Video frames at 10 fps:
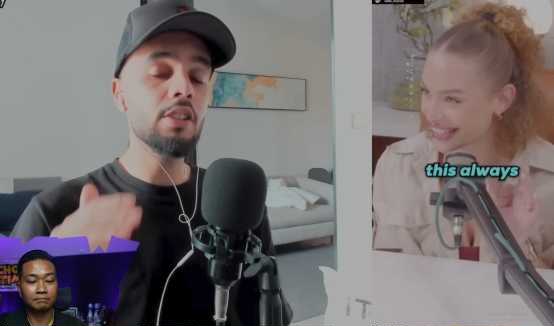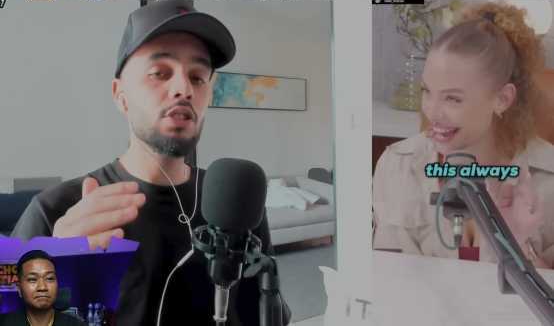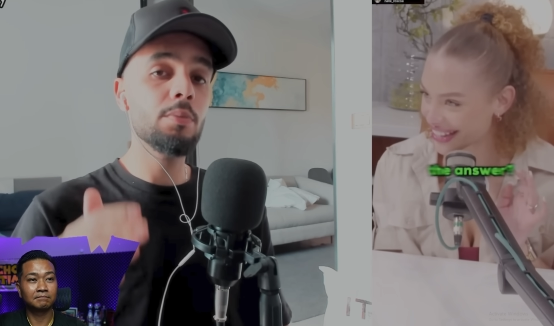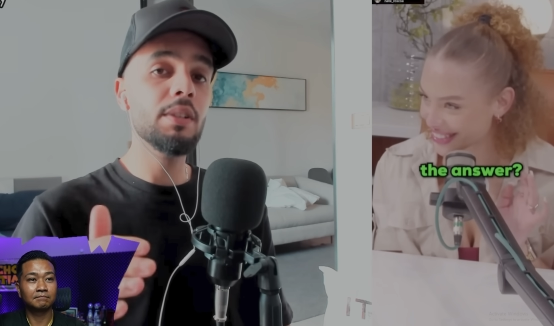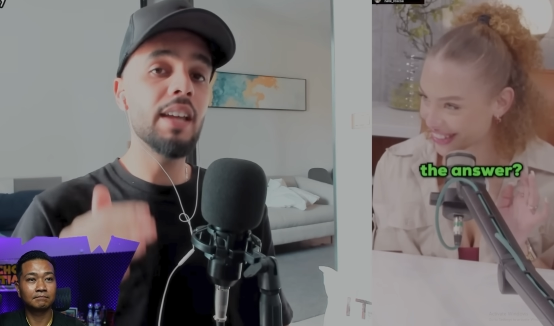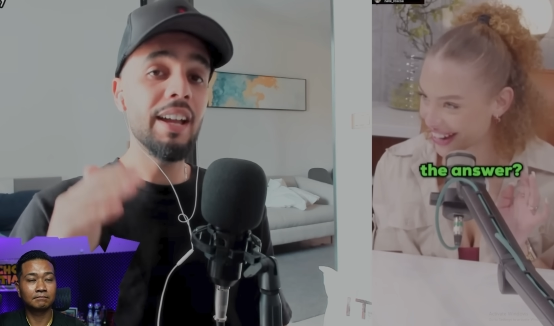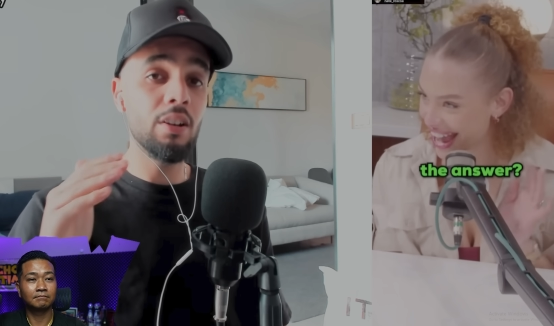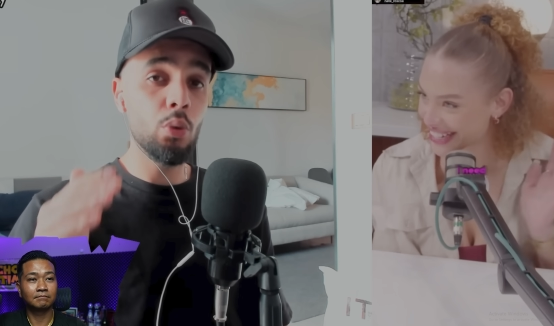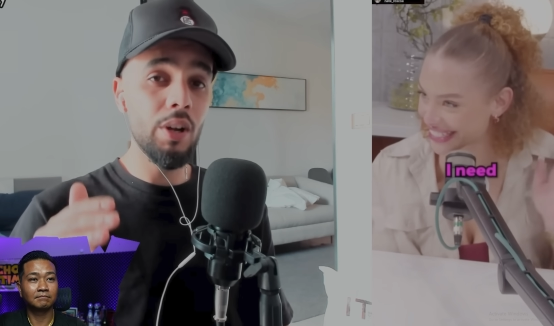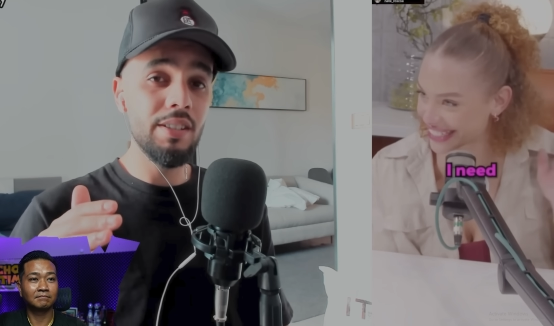Speaker 1: to be
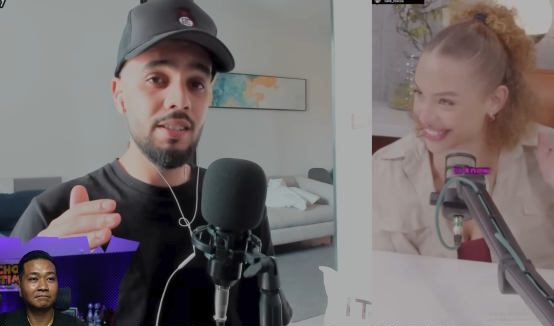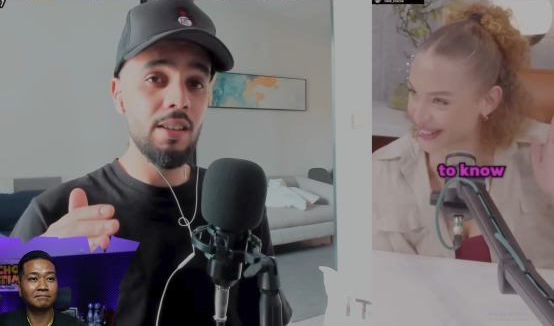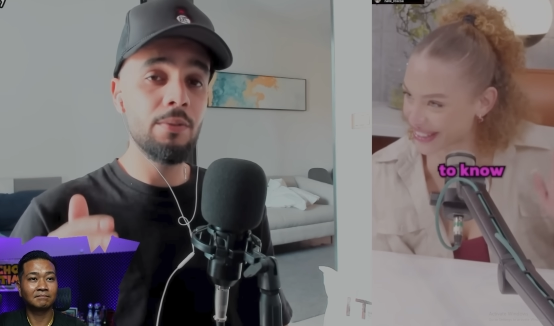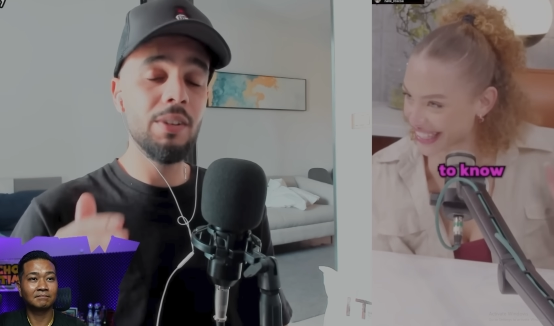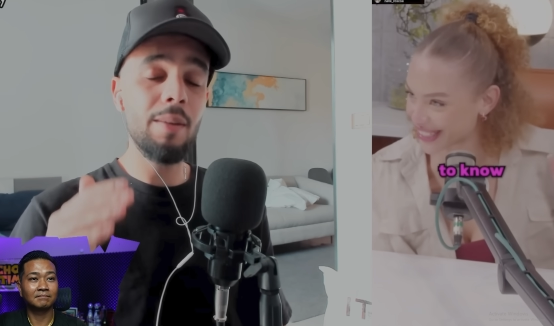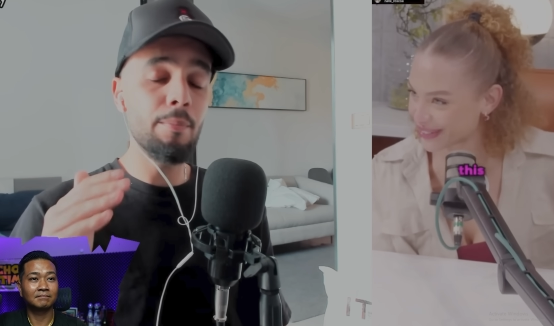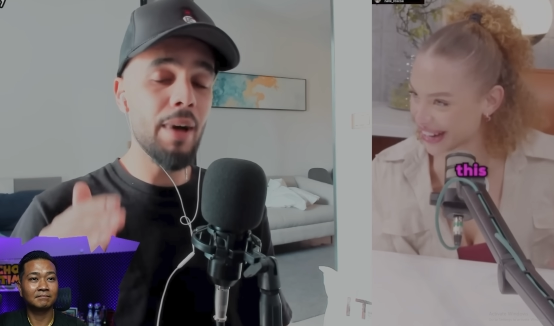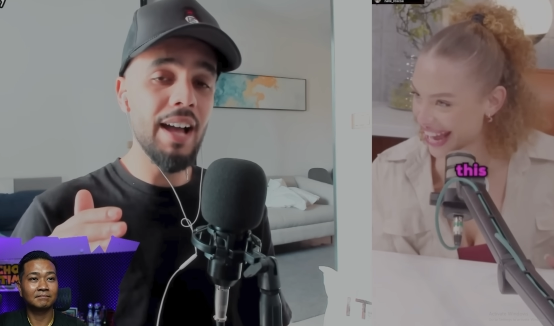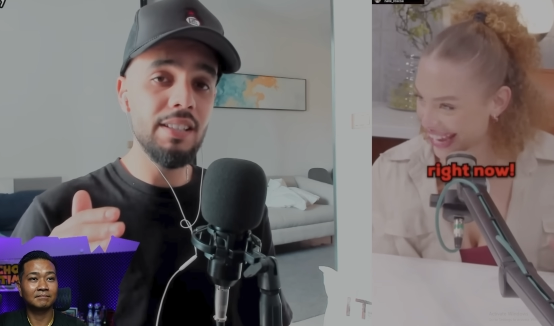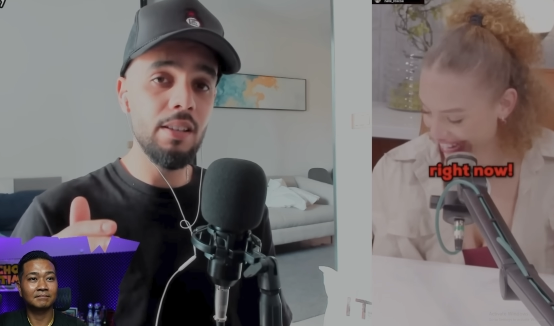aggressive,
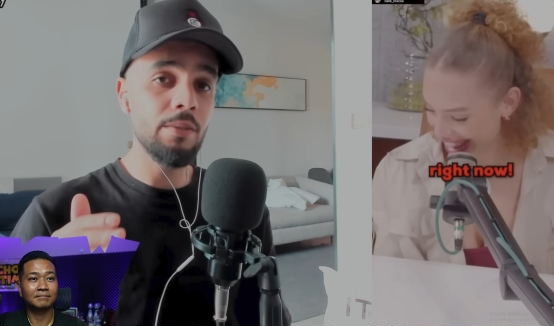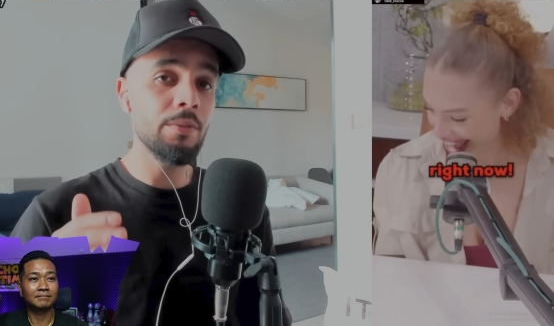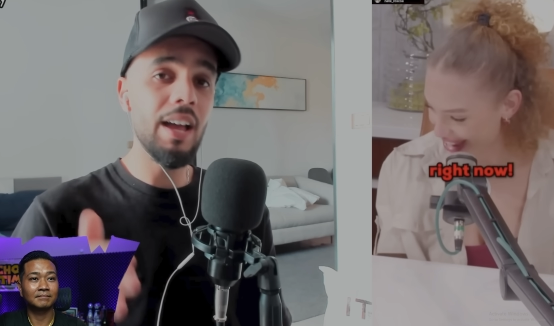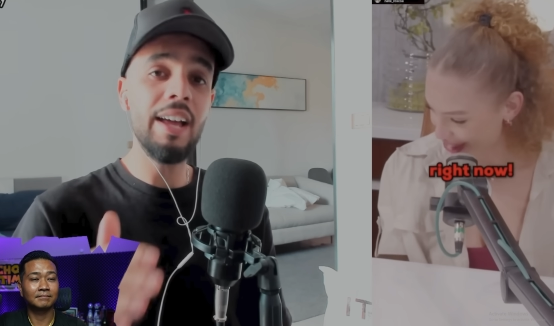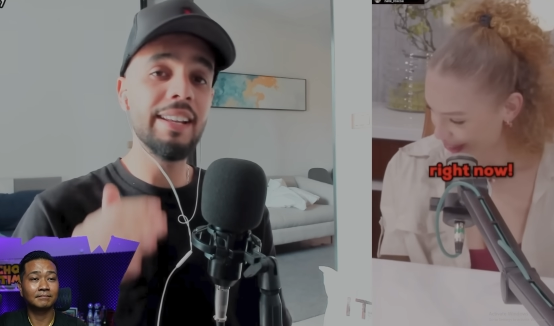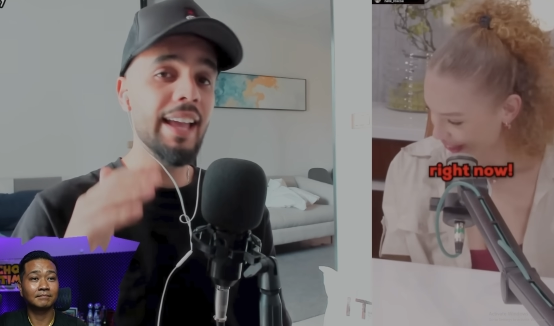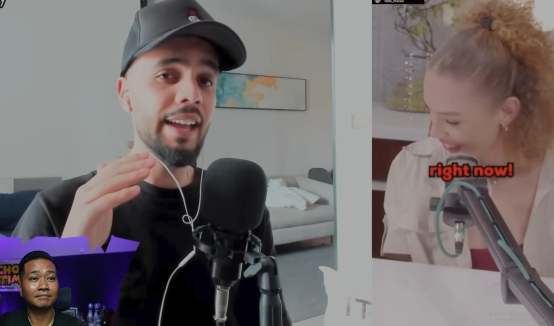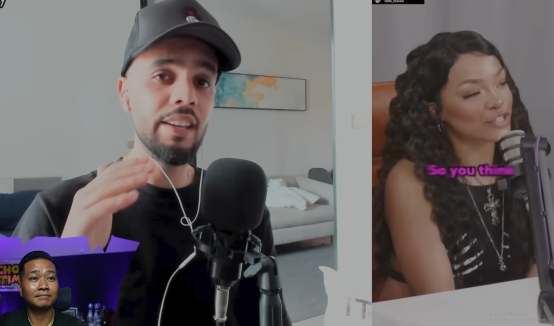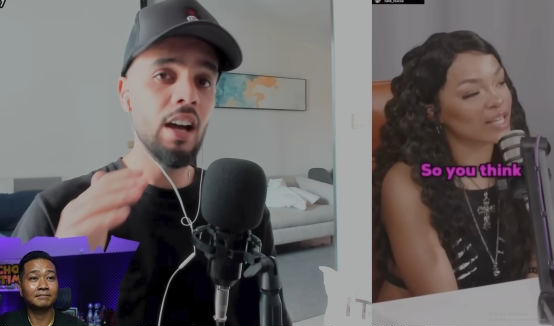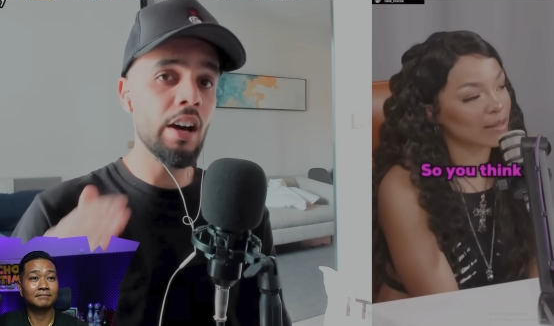combative, and
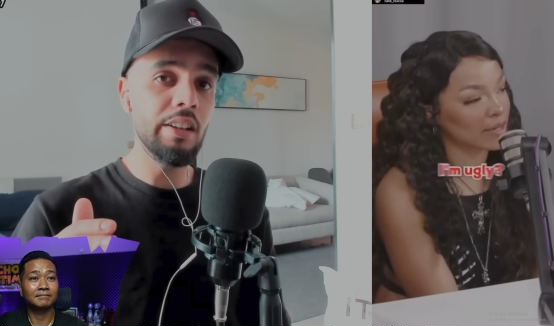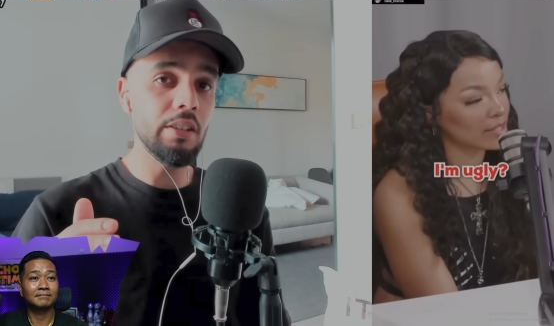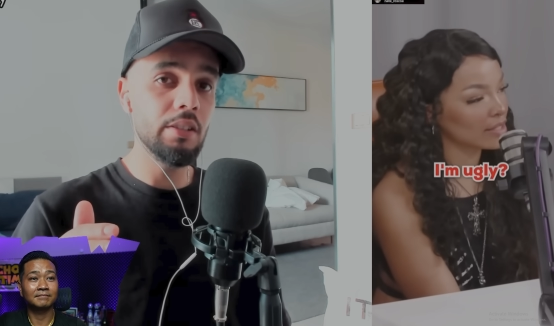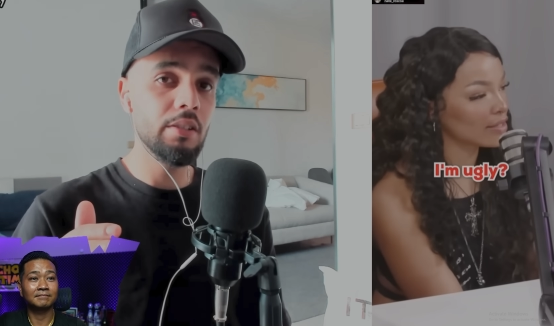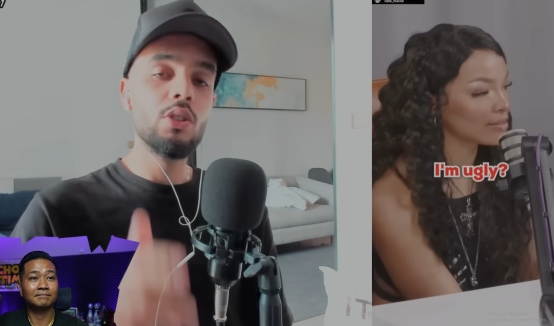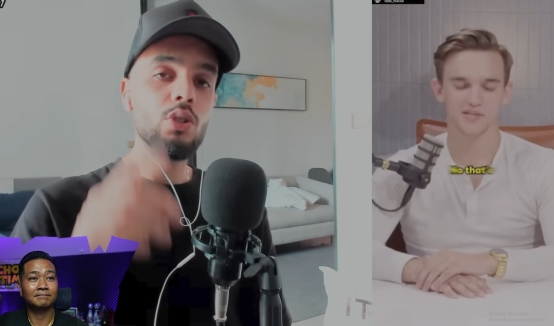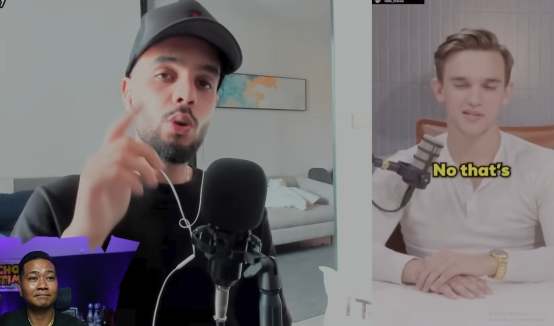chaotic. So